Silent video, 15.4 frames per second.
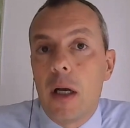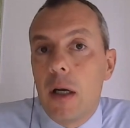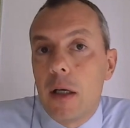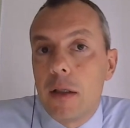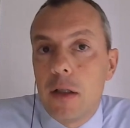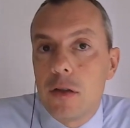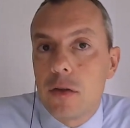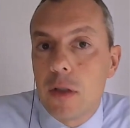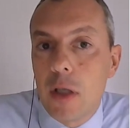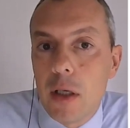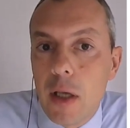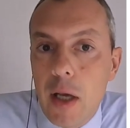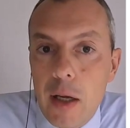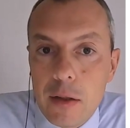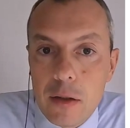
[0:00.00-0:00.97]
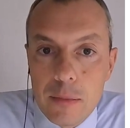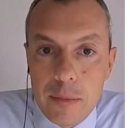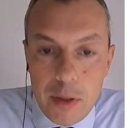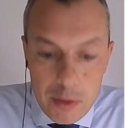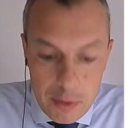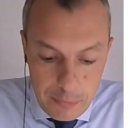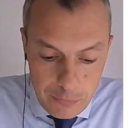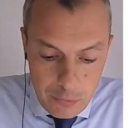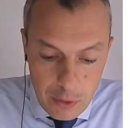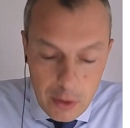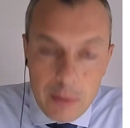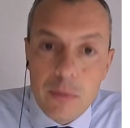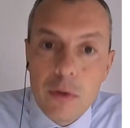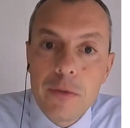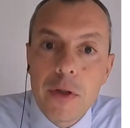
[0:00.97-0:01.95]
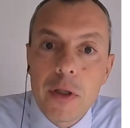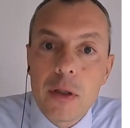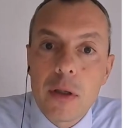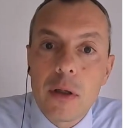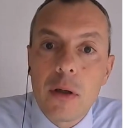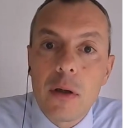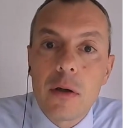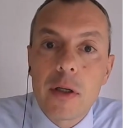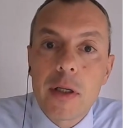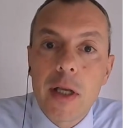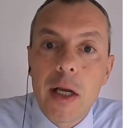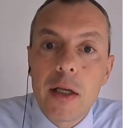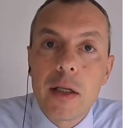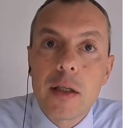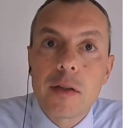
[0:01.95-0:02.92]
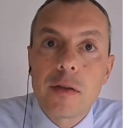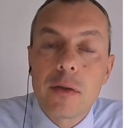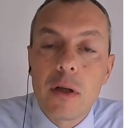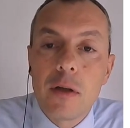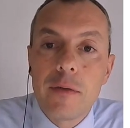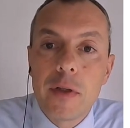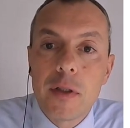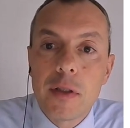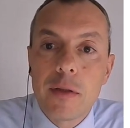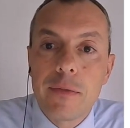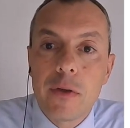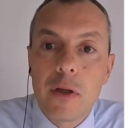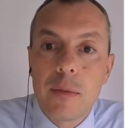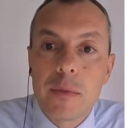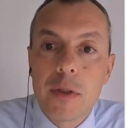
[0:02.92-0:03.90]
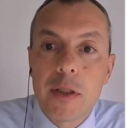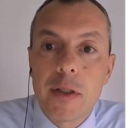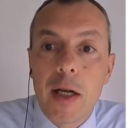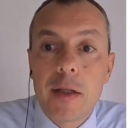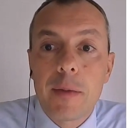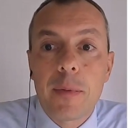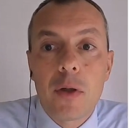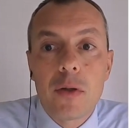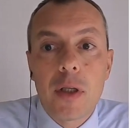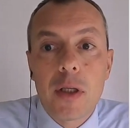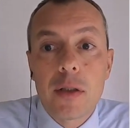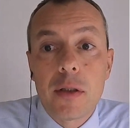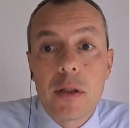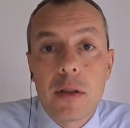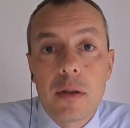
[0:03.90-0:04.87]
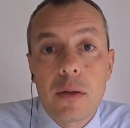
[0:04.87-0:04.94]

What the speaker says: Additional argument for removing organic solvent from the drug product